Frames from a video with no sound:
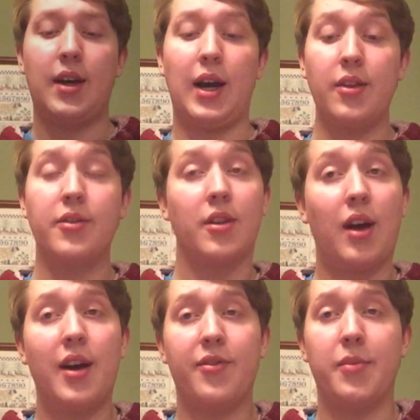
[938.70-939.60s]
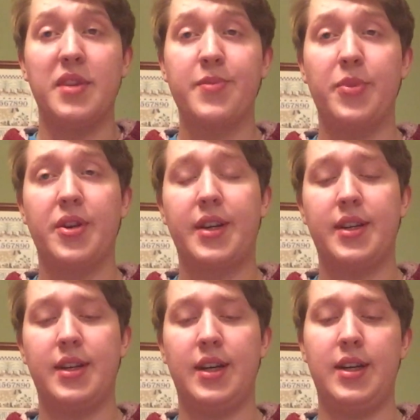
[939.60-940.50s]
I learned a lot from this book.
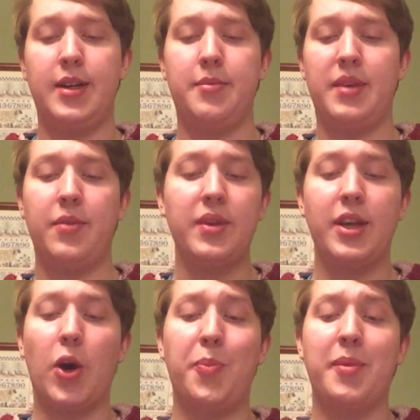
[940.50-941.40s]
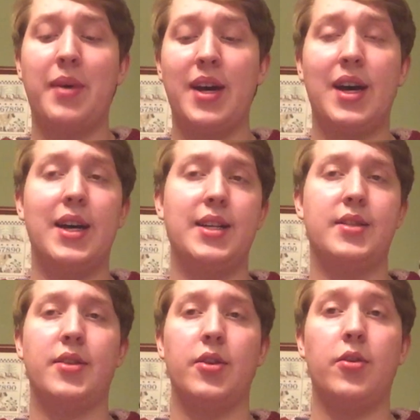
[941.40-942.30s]
It really opened my
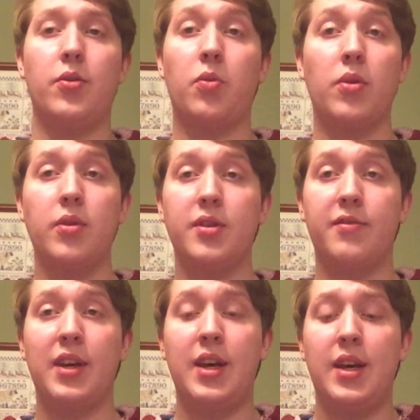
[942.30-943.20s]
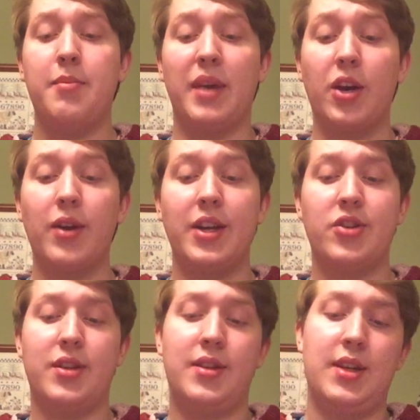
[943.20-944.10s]
eyes to the whole world of
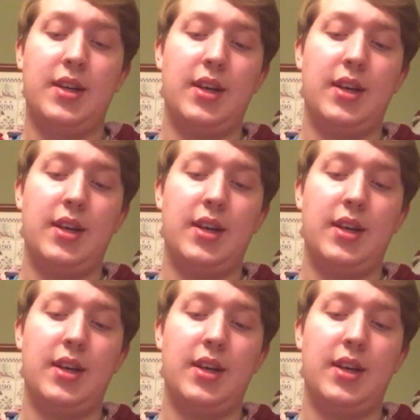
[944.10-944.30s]
migration,